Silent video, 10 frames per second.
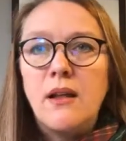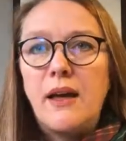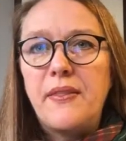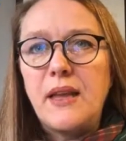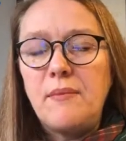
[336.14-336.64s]

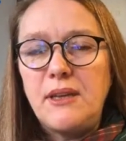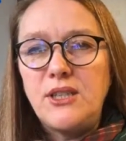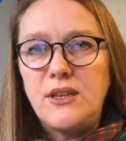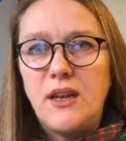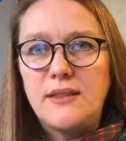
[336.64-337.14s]
I think I
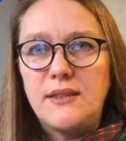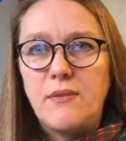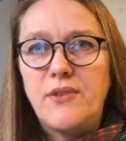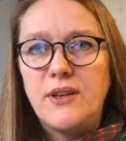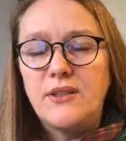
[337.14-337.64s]
mentioned last
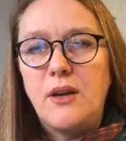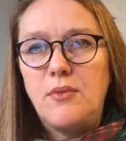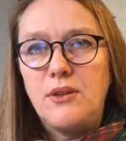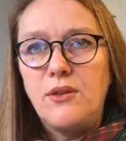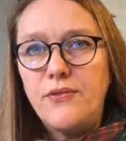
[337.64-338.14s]
time, for example,
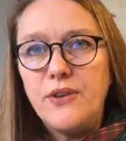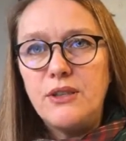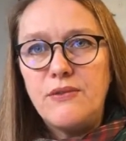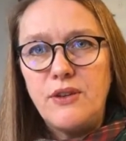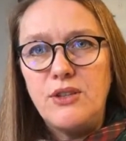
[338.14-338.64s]
in your
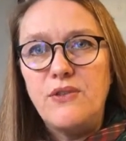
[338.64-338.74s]
first verse,